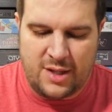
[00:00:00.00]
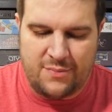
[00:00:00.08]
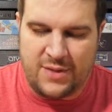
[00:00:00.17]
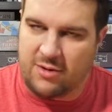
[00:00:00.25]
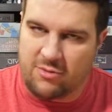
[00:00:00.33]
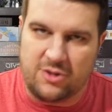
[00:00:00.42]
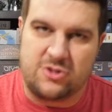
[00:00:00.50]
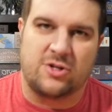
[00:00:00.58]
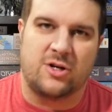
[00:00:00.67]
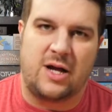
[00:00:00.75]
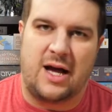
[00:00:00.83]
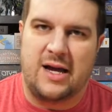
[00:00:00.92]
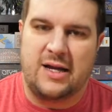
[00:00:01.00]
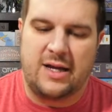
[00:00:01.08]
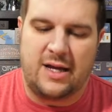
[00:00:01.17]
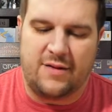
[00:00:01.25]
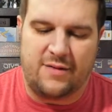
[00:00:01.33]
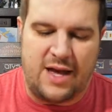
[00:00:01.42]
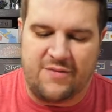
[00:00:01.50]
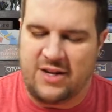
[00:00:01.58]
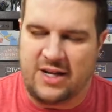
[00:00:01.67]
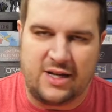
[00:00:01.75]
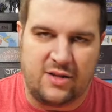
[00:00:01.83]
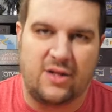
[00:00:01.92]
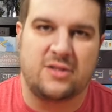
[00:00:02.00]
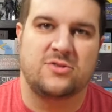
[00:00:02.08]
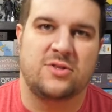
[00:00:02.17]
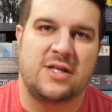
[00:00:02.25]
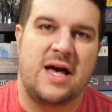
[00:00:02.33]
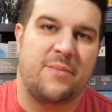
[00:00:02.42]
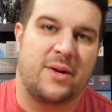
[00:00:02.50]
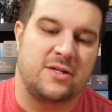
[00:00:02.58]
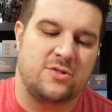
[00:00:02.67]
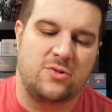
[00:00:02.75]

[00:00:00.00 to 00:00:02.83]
Not really sure. I haven't had any luck doing that, but I